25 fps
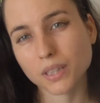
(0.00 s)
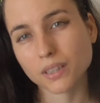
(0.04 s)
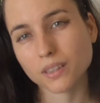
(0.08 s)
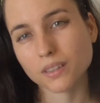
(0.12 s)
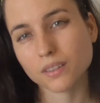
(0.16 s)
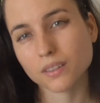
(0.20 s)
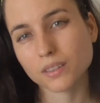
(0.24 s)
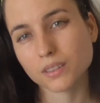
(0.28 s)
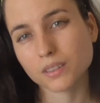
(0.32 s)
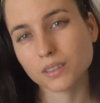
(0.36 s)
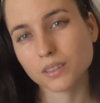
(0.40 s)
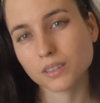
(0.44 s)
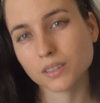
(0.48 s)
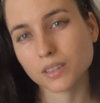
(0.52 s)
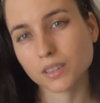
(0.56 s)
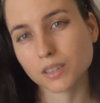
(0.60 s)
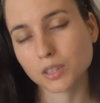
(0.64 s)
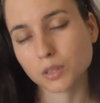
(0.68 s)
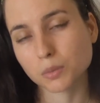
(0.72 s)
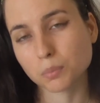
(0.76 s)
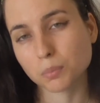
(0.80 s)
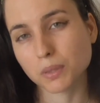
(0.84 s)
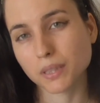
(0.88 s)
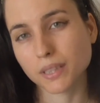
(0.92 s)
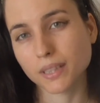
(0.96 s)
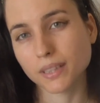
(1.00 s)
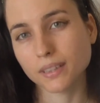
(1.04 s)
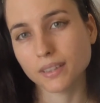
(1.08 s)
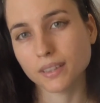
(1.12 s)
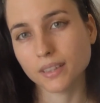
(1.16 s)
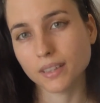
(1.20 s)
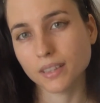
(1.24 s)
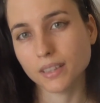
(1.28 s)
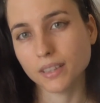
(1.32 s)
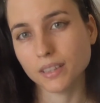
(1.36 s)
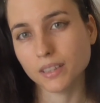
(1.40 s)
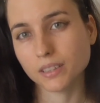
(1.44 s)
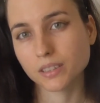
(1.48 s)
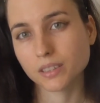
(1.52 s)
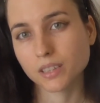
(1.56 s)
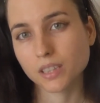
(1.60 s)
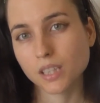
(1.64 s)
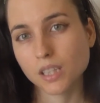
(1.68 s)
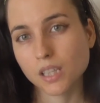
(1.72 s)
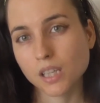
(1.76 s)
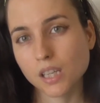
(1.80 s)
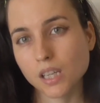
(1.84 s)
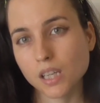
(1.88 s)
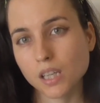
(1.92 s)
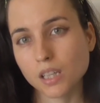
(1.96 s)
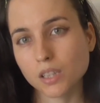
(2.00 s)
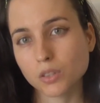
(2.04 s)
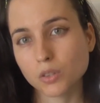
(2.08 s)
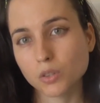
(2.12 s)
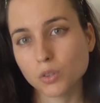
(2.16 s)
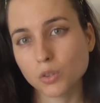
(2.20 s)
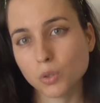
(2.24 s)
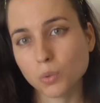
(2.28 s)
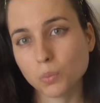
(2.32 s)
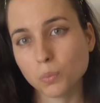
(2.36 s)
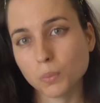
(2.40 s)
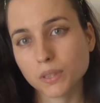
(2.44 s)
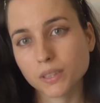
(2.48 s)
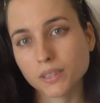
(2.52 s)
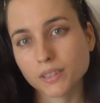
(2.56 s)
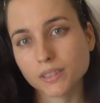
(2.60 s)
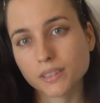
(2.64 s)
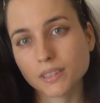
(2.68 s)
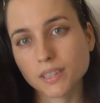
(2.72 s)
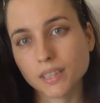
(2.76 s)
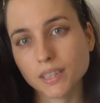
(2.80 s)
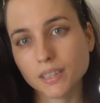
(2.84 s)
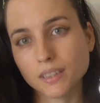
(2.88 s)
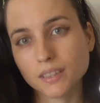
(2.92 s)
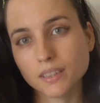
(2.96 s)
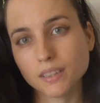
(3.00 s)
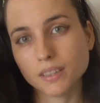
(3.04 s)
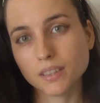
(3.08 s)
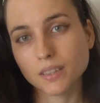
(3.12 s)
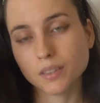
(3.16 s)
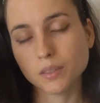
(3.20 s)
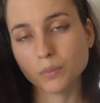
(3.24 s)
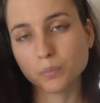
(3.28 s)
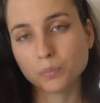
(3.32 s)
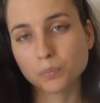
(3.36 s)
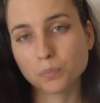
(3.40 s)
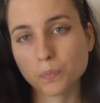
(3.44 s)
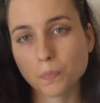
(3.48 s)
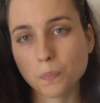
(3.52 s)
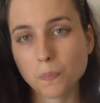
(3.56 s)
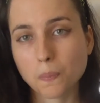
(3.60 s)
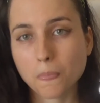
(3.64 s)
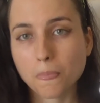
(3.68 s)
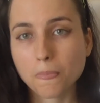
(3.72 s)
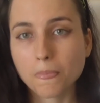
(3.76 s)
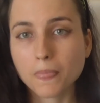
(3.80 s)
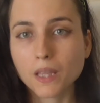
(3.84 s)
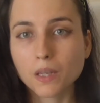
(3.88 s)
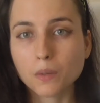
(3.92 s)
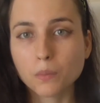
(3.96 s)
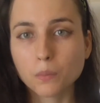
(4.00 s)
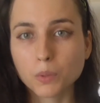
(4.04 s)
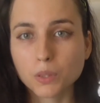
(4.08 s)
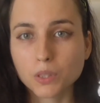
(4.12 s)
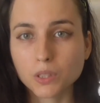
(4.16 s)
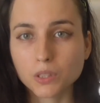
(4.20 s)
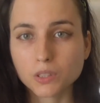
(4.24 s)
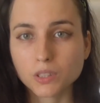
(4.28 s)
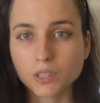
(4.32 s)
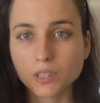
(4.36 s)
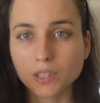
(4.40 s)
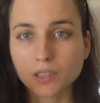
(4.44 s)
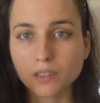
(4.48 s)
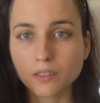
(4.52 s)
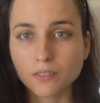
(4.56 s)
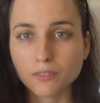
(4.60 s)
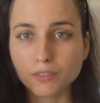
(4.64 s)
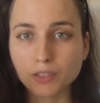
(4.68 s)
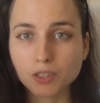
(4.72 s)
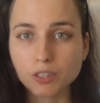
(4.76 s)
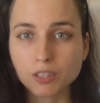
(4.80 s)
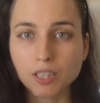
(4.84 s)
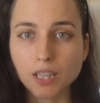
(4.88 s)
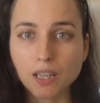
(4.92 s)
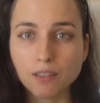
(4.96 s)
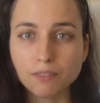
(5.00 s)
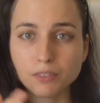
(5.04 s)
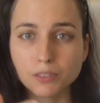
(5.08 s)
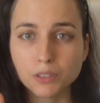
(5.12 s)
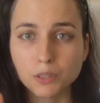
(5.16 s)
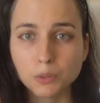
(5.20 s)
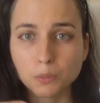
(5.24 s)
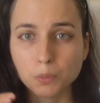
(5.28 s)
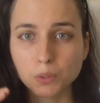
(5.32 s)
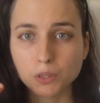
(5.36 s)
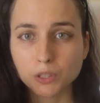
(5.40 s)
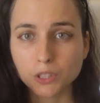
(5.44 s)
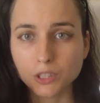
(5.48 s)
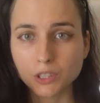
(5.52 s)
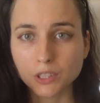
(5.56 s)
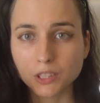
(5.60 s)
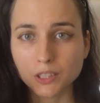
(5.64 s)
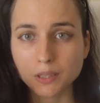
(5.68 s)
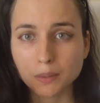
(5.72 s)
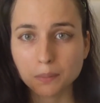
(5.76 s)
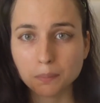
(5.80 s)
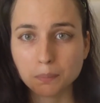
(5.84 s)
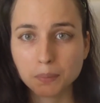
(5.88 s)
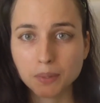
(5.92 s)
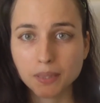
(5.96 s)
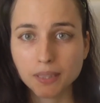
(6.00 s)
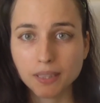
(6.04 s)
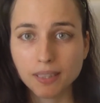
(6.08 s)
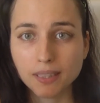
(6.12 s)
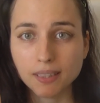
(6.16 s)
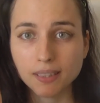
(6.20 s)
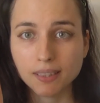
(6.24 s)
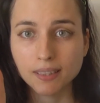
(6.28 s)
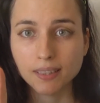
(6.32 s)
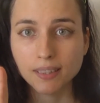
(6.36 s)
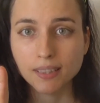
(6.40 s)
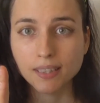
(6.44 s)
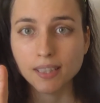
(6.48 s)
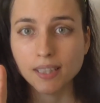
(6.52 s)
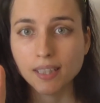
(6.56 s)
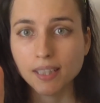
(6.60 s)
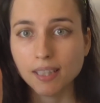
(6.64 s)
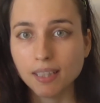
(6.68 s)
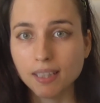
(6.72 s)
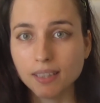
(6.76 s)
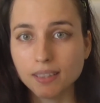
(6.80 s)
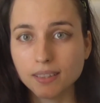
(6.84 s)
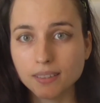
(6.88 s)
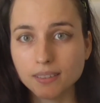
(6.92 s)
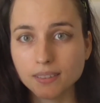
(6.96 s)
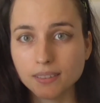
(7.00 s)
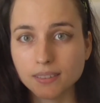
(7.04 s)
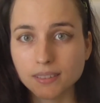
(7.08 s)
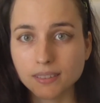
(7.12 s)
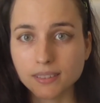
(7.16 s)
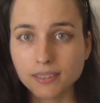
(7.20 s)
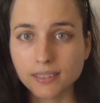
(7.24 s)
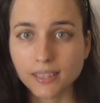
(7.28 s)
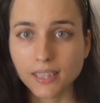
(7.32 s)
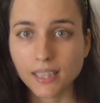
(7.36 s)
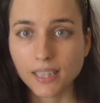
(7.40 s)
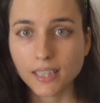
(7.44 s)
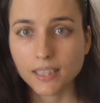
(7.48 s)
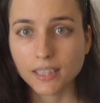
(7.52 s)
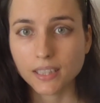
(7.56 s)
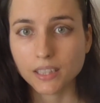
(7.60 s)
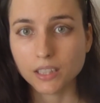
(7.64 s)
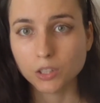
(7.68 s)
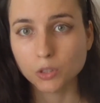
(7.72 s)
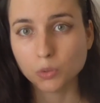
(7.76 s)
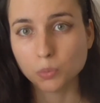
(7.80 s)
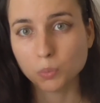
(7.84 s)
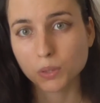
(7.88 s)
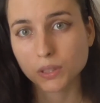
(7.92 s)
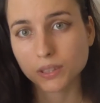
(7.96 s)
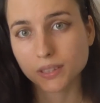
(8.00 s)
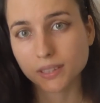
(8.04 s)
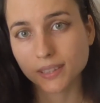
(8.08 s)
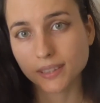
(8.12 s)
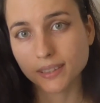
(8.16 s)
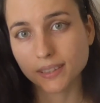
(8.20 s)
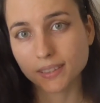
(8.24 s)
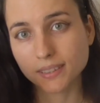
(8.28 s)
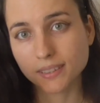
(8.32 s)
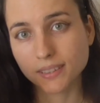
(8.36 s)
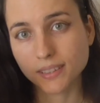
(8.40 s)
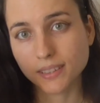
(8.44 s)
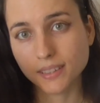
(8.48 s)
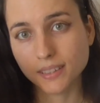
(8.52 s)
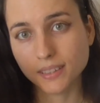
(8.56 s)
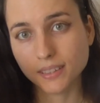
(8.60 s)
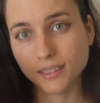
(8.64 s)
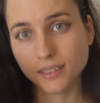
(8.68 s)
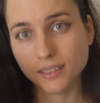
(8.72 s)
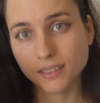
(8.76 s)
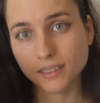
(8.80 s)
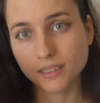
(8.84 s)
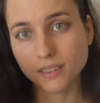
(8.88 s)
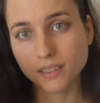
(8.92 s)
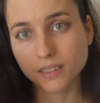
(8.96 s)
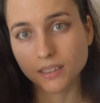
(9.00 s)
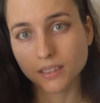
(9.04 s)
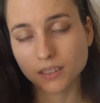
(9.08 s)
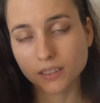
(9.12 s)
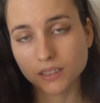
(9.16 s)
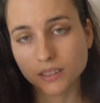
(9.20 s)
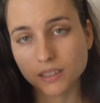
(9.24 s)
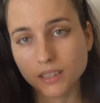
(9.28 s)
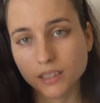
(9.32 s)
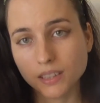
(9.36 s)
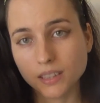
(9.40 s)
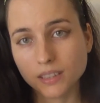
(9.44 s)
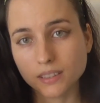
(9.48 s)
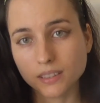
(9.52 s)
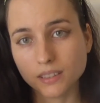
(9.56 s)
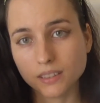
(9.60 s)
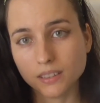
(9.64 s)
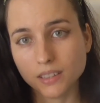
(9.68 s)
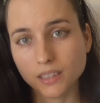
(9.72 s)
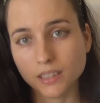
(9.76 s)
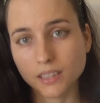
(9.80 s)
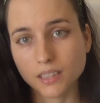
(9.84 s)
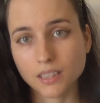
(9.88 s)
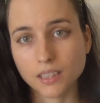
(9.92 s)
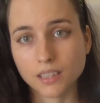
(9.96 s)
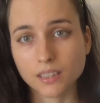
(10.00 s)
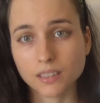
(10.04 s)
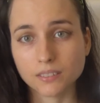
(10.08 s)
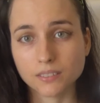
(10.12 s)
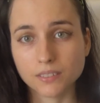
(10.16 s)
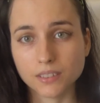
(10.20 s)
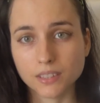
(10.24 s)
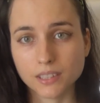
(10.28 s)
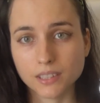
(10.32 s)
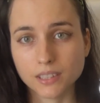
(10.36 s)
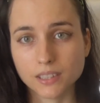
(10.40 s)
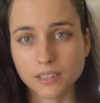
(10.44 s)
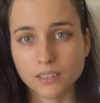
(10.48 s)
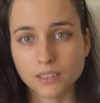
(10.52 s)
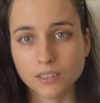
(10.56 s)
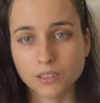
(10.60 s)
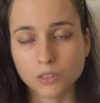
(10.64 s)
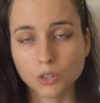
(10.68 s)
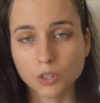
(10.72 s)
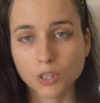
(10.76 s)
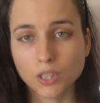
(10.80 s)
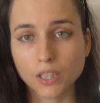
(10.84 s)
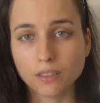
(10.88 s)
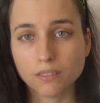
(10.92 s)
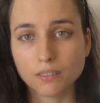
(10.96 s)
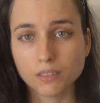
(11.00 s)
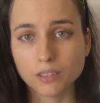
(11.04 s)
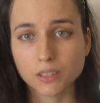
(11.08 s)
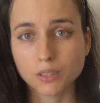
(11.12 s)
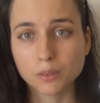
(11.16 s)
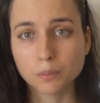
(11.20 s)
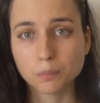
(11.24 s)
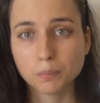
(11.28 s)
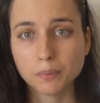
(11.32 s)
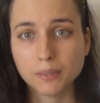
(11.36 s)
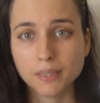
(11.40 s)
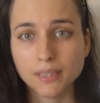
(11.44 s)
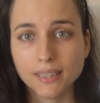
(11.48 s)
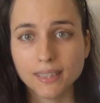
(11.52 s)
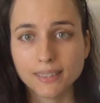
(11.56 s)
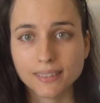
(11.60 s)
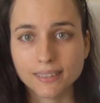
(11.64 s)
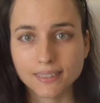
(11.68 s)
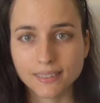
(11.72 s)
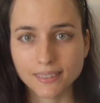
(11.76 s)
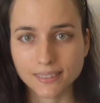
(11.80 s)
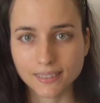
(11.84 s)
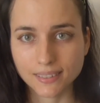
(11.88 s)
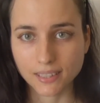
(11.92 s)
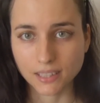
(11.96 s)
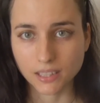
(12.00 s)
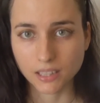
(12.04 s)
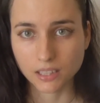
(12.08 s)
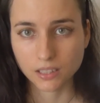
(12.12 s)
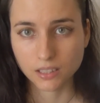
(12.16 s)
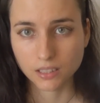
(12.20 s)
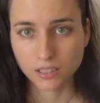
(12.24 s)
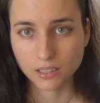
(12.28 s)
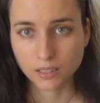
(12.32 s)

I heard this explained is you don't want to say when you're saying the first half of the word, you just say piet, and then the sat, you want to say the T and the D kind of together. So piet the sat.